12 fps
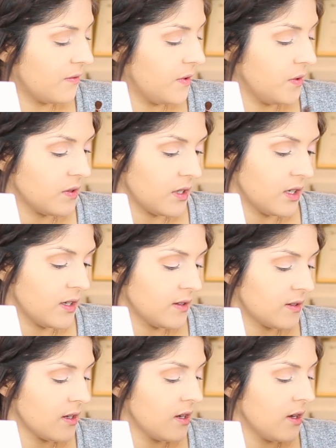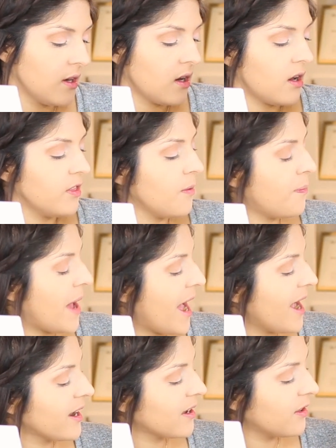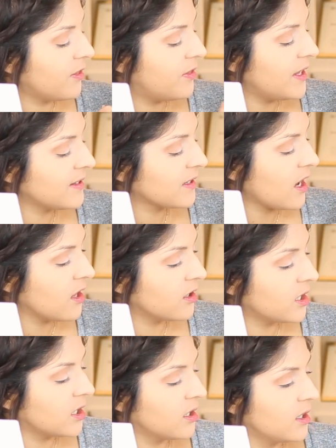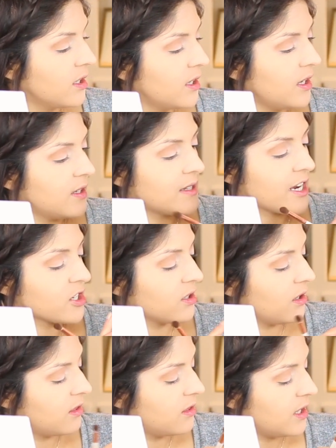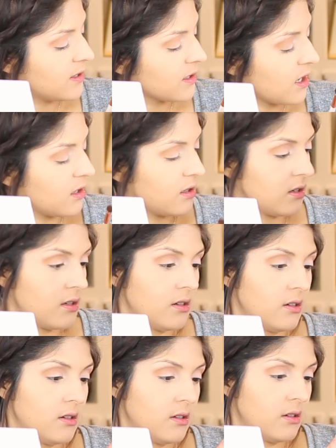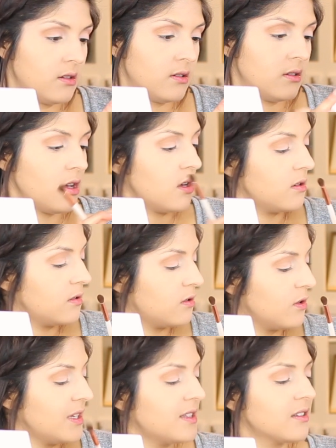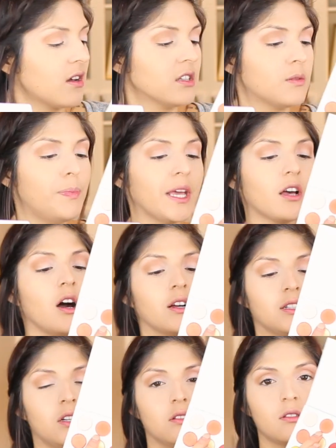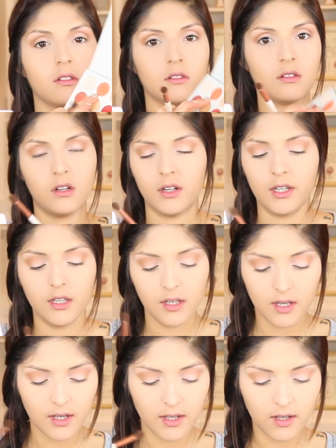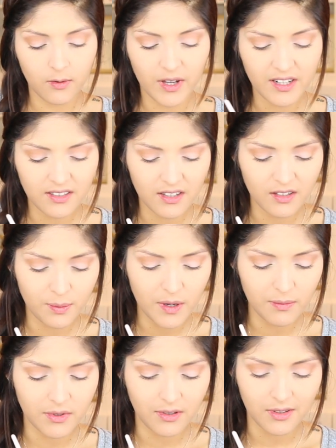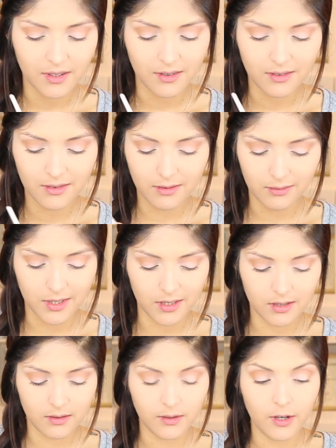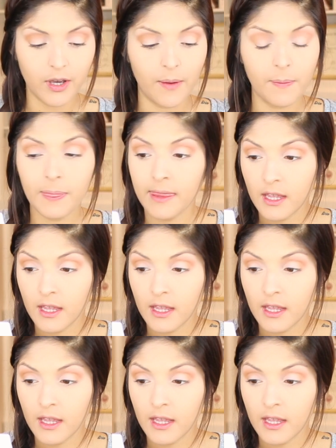confusing because on the back, this color is actually this color. So this is called Big Cocktails, sorry. Why does Colourpop do that? That's weird. Okay,